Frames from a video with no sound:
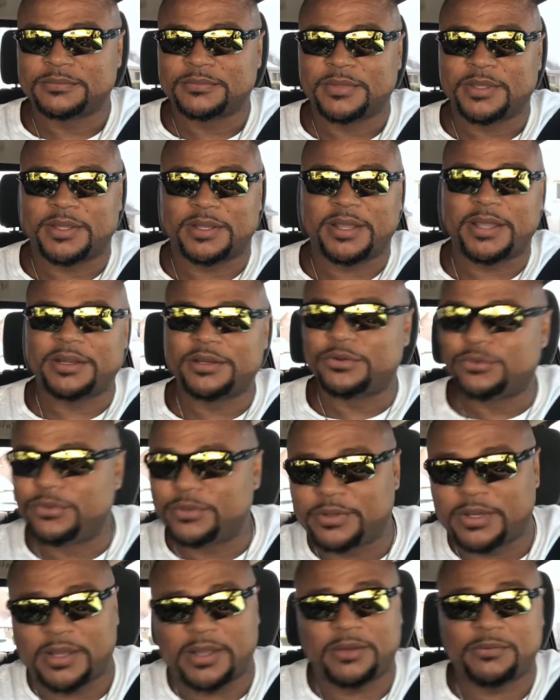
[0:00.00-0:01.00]
And I
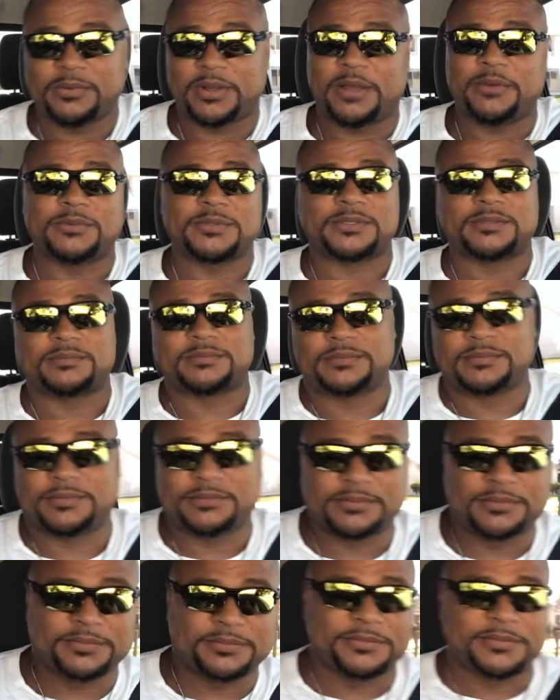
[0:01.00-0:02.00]
knew I was
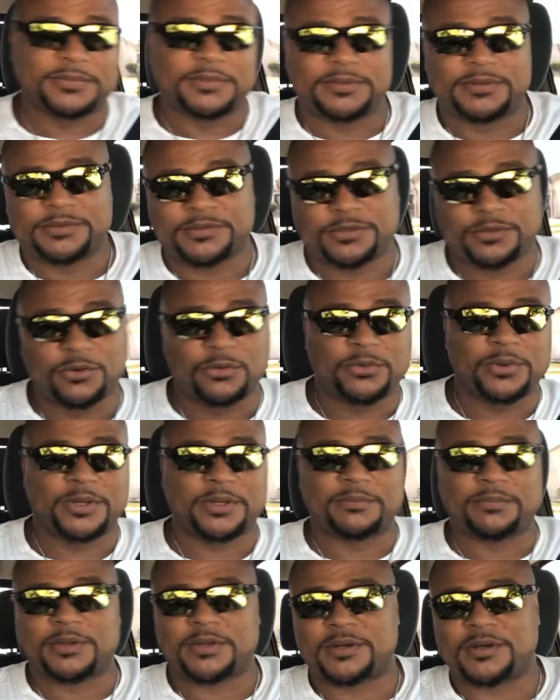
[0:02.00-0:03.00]
through with
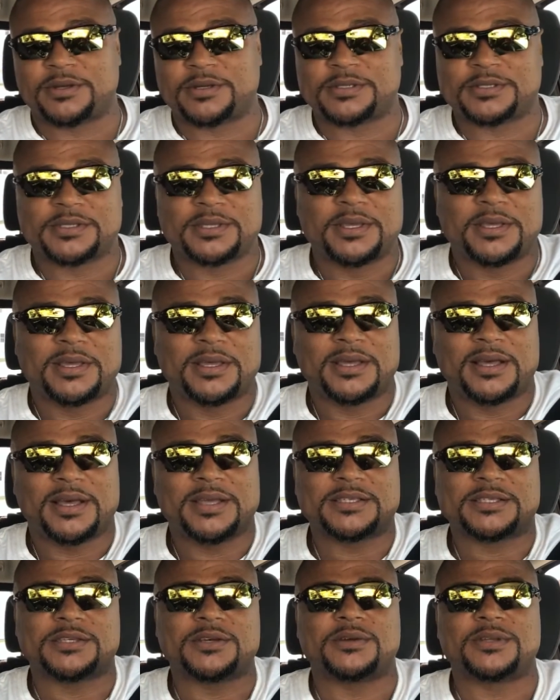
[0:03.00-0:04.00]
it, because I
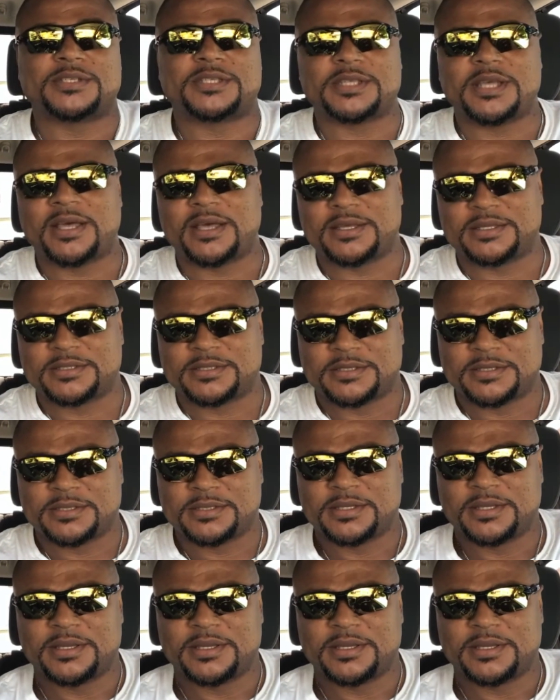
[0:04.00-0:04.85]
saw the signs.